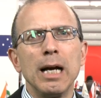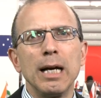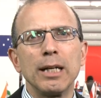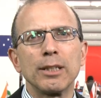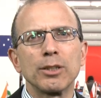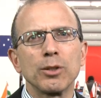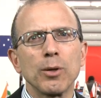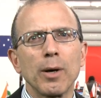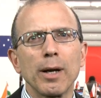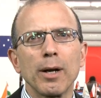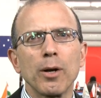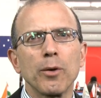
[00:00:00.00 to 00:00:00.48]

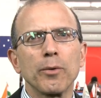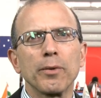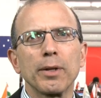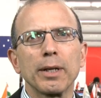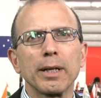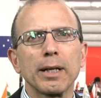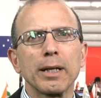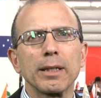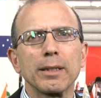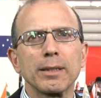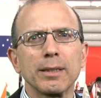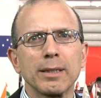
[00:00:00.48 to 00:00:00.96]
and so I don't
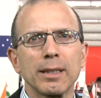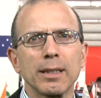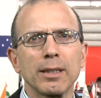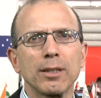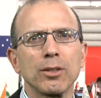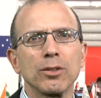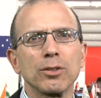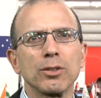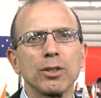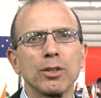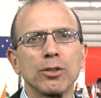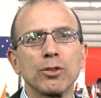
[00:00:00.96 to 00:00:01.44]
think it
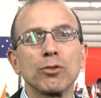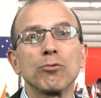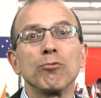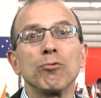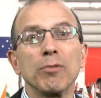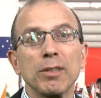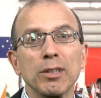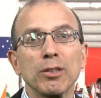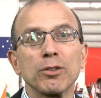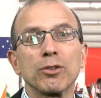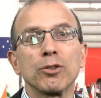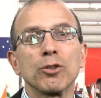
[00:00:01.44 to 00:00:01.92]
signals a
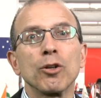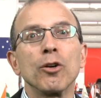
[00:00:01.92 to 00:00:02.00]
real